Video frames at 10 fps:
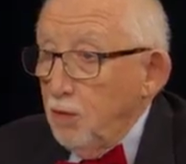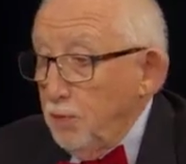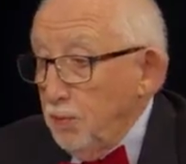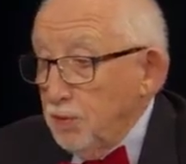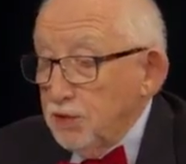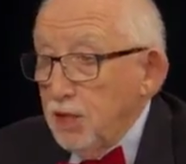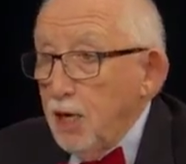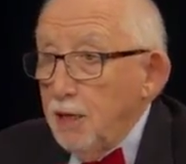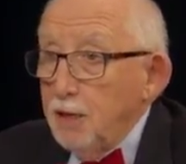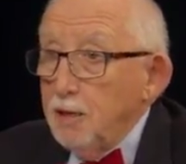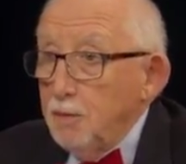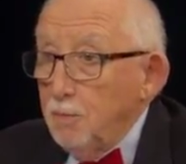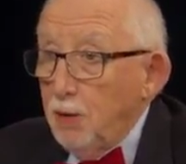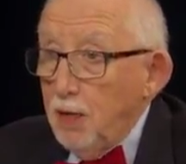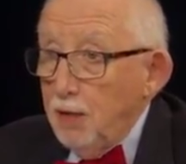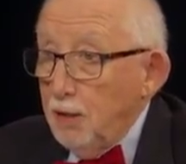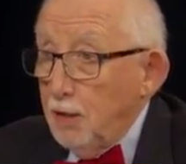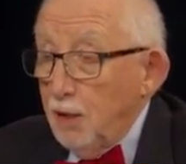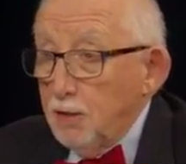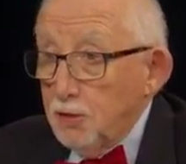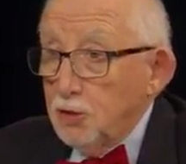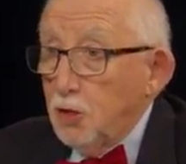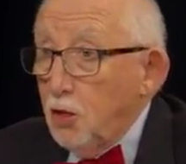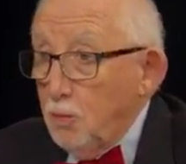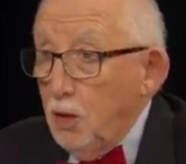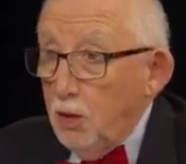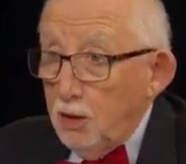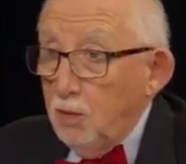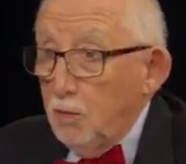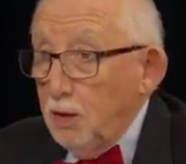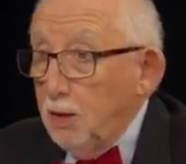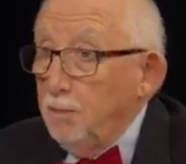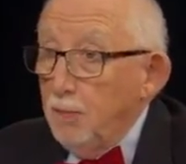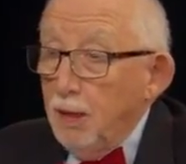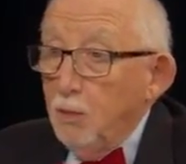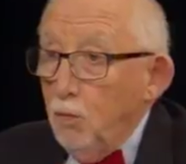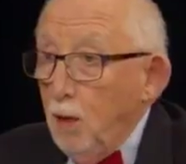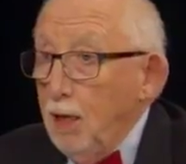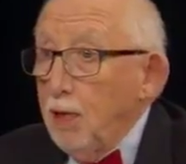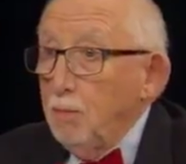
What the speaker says: Are people selling it and buying it like the stock market, where they're willing